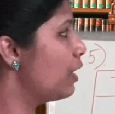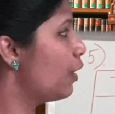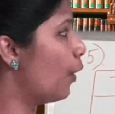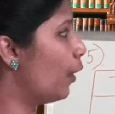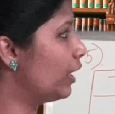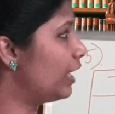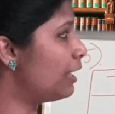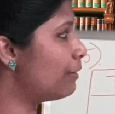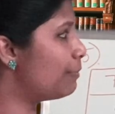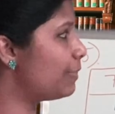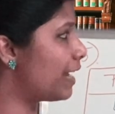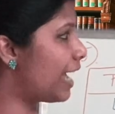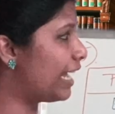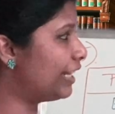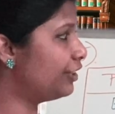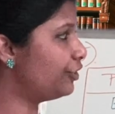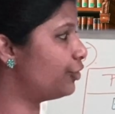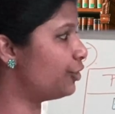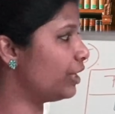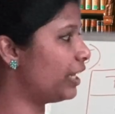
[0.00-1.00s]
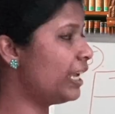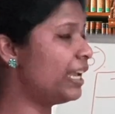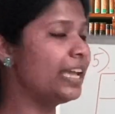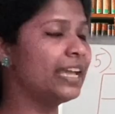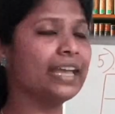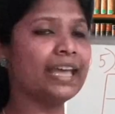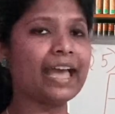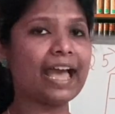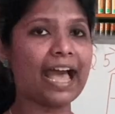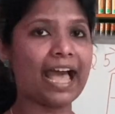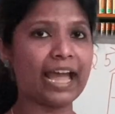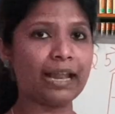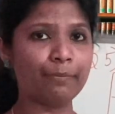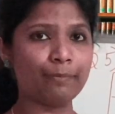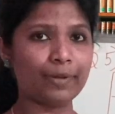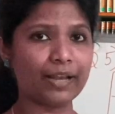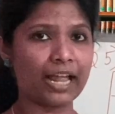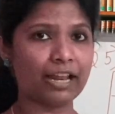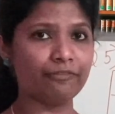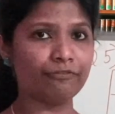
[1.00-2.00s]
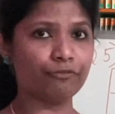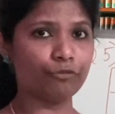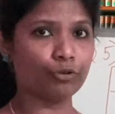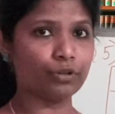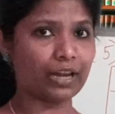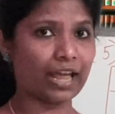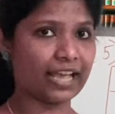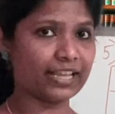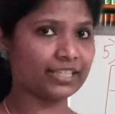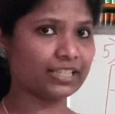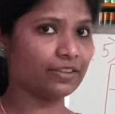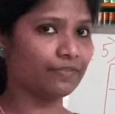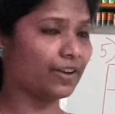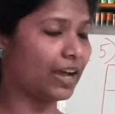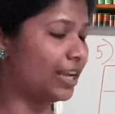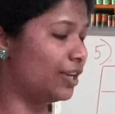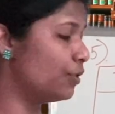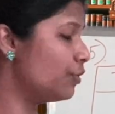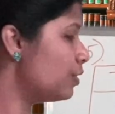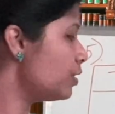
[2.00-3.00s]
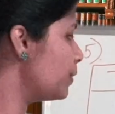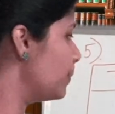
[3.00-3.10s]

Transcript: Only plan 3 and plan 4 has the values.